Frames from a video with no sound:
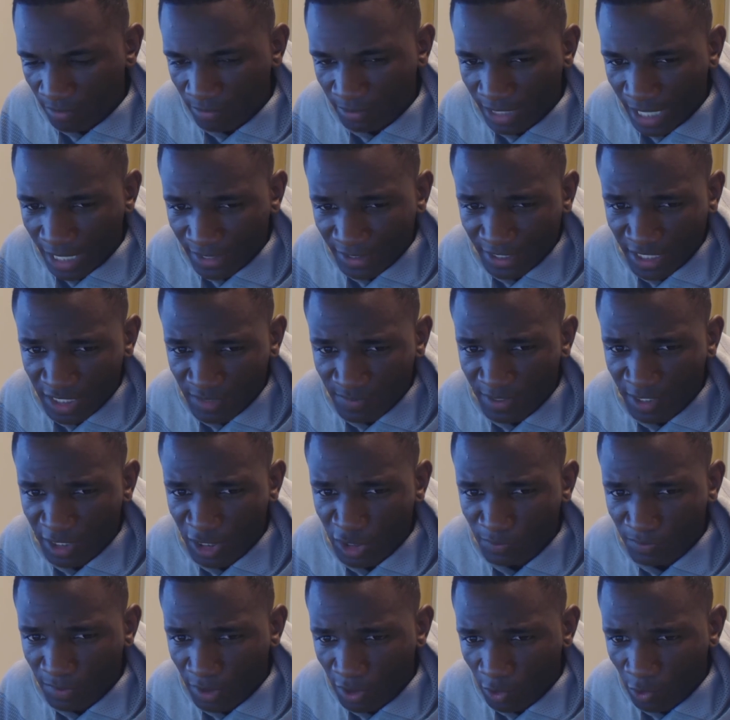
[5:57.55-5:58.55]
I'm glad that he's been
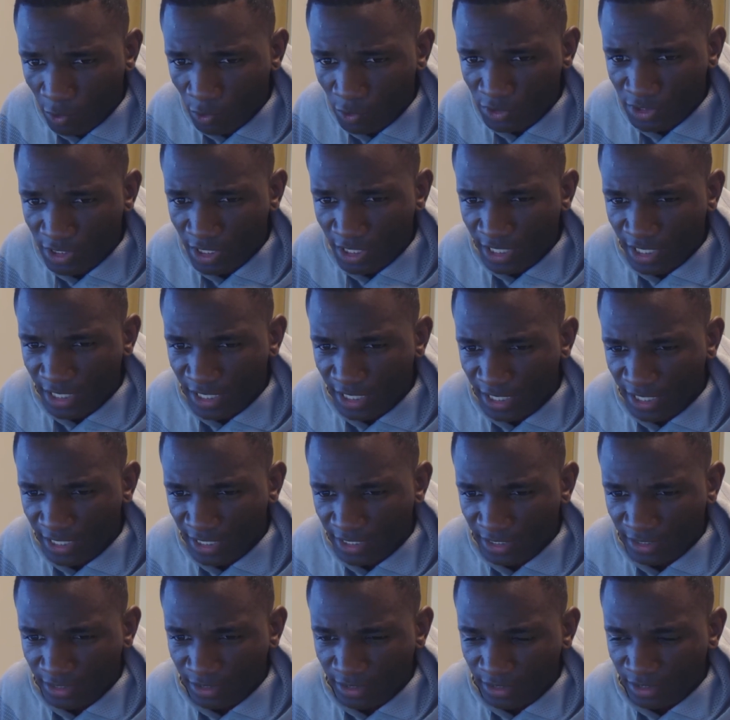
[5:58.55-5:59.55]
exposed,
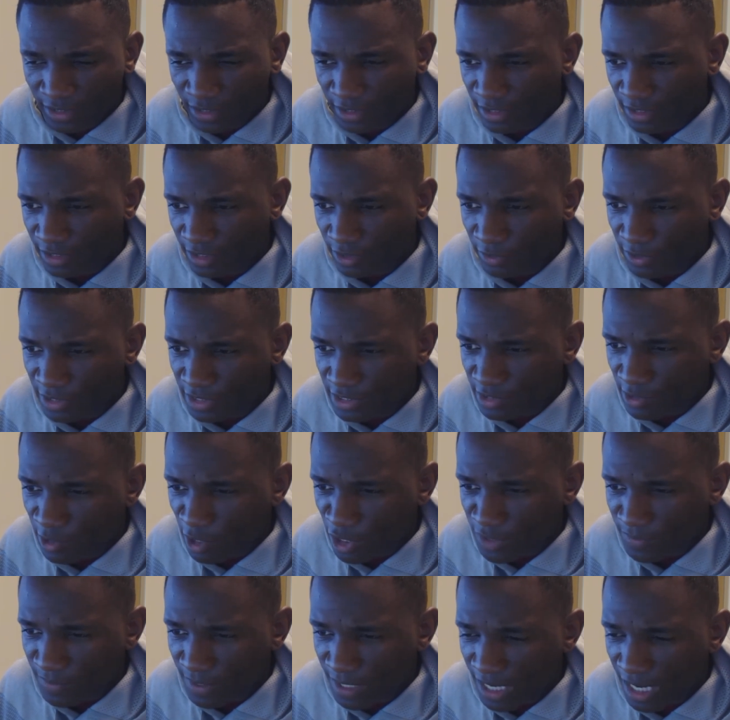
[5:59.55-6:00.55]
and he
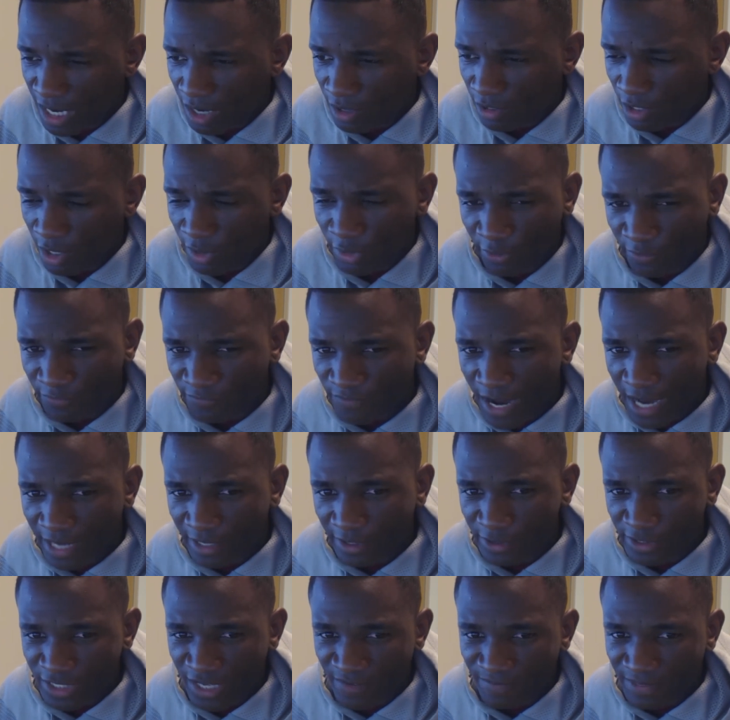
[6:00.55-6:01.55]
talks about how other
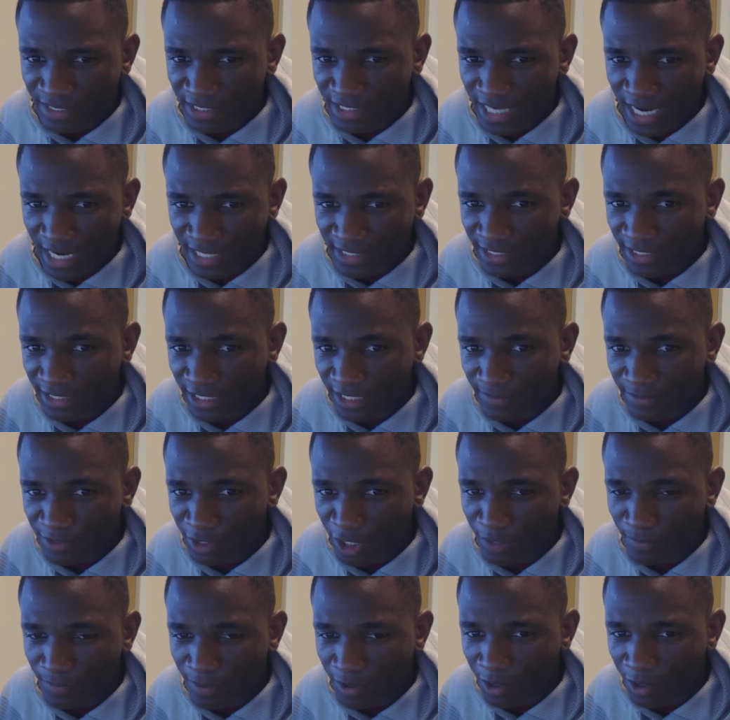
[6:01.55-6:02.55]
fighters have been texting him, talking